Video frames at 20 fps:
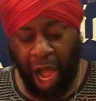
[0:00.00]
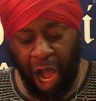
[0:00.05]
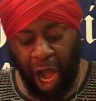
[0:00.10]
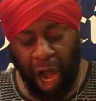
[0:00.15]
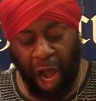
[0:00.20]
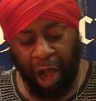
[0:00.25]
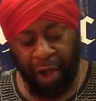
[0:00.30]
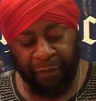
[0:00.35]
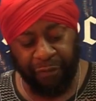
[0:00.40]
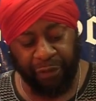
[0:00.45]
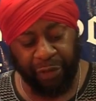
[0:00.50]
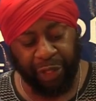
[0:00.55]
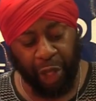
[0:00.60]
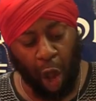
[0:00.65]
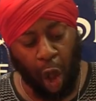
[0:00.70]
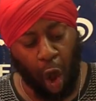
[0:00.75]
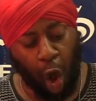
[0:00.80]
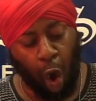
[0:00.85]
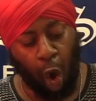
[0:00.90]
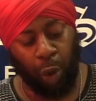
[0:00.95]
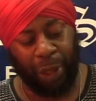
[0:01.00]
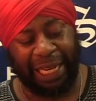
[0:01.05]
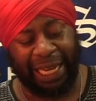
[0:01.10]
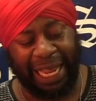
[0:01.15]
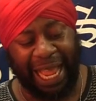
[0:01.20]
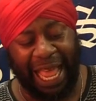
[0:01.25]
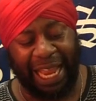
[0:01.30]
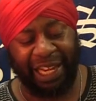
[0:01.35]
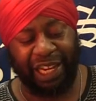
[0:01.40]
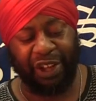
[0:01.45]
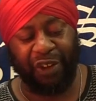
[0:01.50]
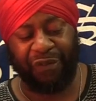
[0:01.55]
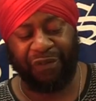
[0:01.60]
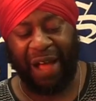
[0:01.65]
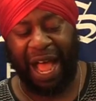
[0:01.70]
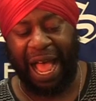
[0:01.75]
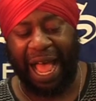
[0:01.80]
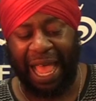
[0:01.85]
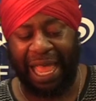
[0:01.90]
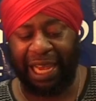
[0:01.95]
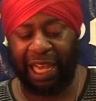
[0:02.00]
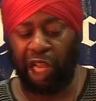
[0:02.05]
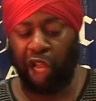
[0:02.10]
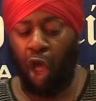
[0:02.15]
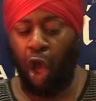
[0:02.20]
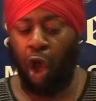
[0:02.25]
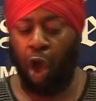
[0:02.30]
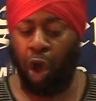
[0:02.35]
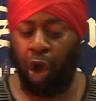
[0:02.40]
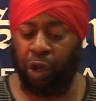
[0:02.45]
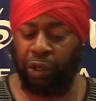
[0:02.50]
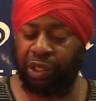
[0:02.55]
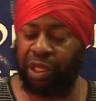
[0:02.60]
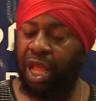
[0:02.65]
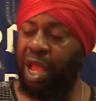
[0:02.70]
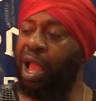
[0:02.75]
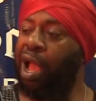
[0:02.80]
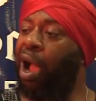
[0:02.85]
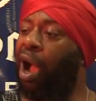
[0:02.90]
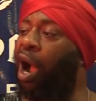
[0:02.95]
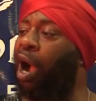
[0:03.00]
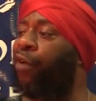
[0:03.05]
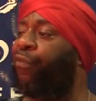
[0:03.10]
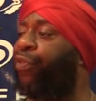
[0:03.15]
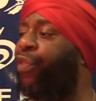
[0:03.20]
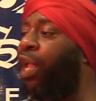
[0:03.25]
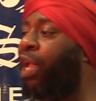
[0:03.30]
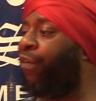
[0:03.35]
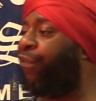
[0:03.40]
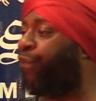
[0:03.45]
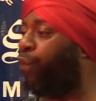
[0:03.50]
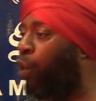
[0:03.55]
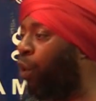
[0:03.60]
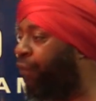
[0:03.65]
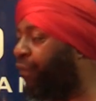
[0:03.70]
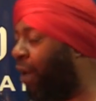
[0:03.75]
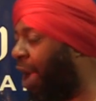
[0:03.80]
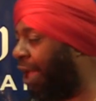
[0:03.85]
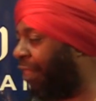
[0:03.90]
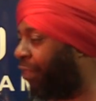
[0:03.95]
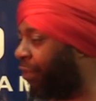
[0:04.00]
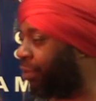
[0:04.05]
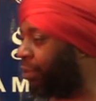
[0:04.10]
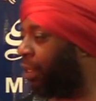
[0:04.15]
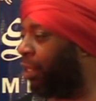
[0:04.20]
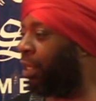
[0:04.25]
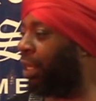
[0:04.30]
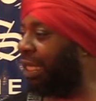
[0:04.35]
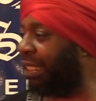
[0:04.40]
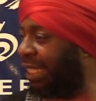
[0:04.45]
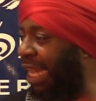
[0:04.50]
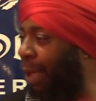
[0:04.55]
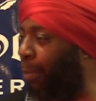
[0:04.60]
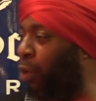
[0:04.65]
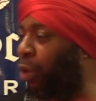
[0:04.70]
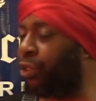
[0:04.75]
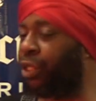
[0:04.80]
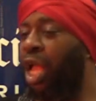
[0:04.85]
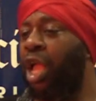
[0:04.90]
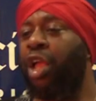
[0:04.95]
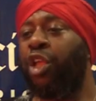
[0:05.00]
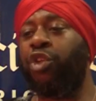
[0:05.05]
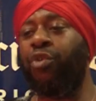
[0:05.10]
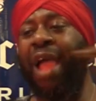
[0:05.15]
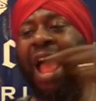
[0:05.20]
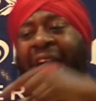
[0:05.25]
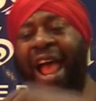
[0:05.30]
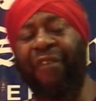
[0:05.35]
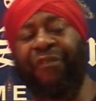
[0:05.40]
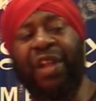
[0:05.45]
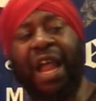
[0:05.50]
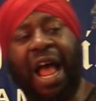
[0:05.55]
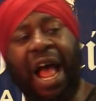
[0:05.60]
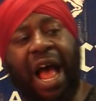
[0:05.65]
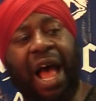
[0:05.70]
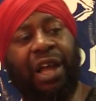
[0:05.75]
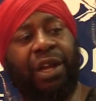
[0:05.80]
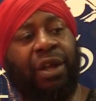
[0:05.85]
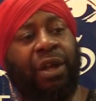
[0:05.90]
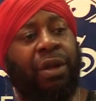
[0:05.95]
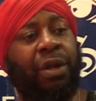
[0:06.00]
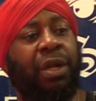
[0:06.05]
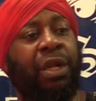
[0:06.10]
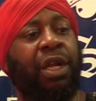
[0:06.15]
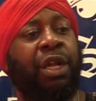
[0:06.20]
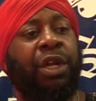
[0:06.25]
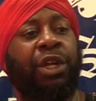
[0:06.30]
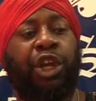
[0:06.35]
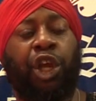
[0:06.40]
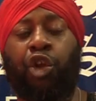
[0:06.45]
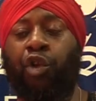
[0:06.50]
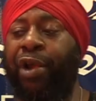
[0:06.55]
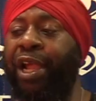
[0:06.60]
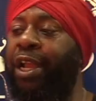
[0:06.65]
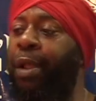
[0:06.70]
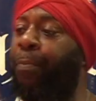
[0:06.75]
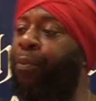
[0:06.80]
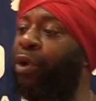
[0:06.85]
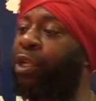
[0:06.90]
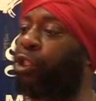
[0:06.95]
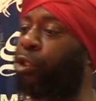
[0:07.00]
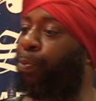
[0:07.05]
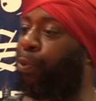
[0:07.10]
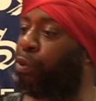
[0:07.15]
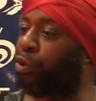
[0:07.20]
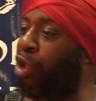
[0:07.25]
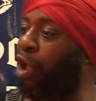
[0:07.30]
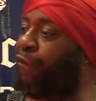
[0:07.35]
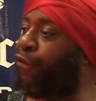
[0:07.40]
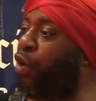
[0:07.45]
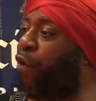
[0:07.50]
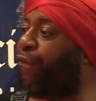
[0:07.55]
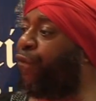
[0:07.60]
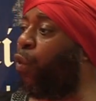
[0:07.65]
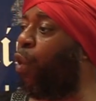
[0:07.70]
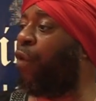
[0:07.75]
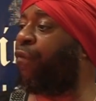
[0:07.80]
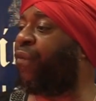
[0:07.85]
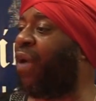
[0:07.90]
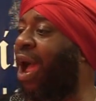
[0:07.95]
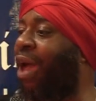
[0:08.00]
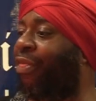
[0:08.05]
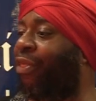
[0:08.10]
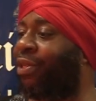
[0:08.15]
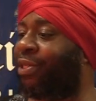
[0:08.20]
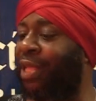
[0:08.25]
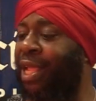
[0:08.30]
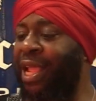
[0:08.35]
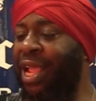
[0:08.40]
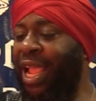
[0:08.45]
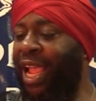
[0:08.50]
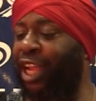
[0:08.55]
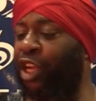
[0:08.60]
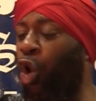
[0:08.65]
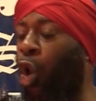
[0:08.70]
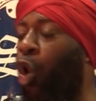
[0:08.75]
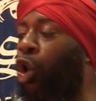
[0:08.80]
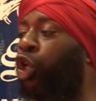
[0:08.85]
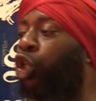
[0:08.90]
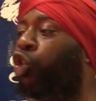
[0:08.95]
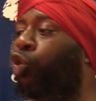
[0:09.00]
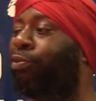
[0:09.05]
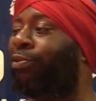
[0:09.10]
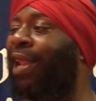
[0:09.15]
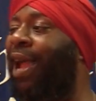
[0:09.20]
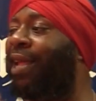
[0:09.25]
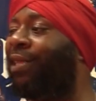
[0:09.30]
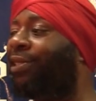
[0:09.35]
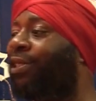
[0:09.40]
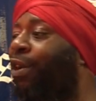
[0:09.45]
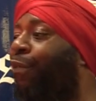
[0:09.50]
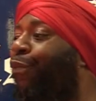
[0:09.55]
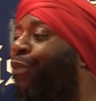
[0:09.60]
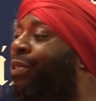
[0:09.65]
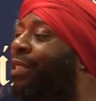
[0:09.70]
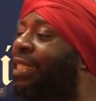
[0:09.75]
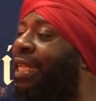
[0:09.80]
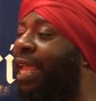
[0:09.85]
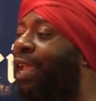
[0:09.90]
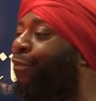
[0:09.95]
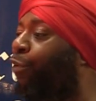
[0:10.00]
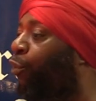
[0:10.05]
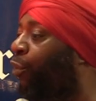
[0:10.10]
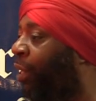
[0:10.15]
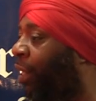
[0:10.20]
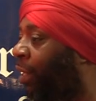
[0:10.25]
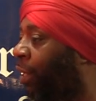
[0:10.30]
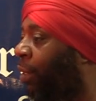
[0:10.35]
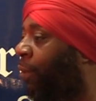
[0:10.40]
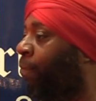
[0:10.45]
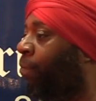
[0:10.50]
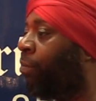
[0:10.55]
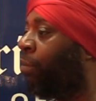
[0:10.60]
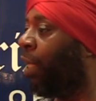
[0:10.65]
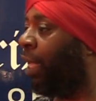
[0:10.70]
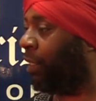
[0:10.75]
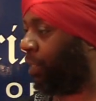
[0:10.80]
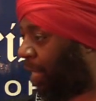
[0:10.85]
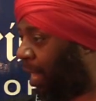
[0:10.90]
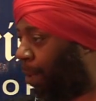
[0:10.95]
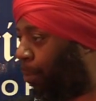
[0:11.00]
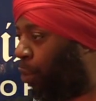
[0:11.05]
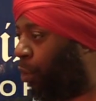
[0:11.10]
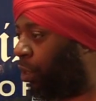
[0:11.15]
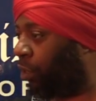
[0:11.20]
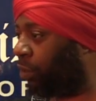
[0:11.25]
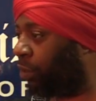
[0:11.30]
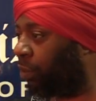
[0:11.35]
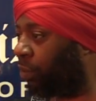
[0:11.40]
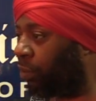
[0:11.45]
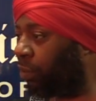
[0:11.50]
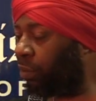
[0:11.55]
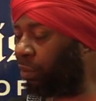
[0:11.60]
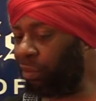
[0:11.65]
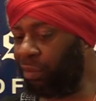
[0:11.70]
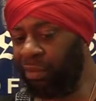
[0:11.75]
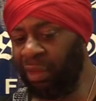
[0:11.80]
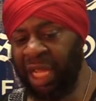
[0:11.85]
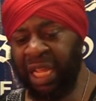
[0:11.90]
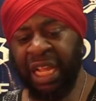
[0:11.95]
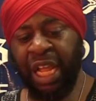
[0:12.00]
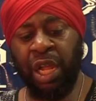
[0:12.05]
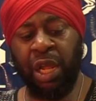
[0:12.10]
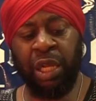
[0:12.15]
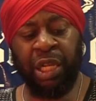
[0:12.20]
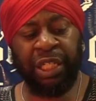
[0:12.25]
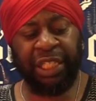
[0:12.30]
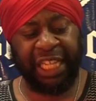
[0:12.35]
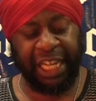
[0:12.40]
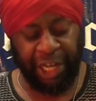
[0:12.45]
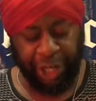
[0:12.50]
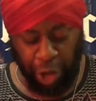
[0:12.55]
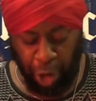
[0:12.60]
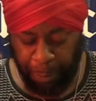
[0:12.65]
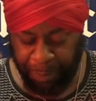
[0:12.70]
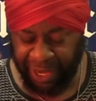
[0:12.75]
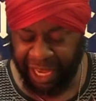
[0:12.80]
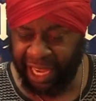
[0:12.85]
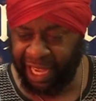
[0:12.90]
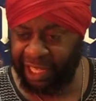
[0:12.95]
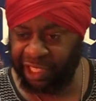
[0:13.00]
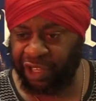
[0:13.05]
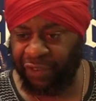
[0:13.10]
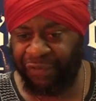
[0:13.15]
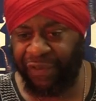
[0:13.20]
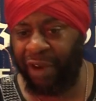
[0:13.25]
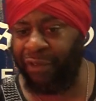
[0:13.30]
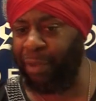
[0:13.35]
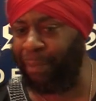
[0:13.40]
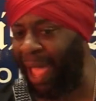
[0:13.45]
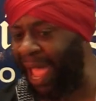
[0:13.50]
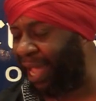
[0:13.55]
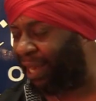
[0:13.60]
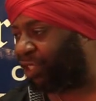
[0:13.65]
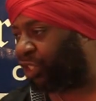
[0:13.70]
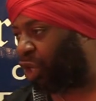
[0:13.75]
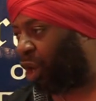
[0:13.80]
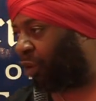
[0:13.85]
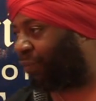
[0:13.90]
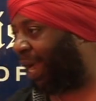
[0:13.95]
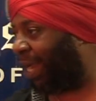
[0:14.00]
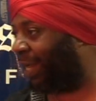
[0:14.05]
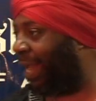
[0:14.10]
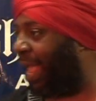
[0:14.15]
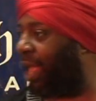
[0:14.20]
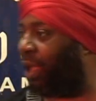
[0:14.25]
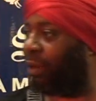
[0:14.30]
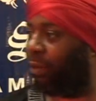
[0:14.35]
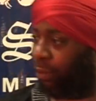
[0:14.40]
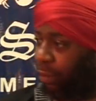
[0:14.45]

of the holy and divine laws of their forefathers. Islam Moors, you have to honor the creed and principles of your forefathers in order to not suffer slavery. Islam Moors? See, the Europeans are very mad at y'all right now.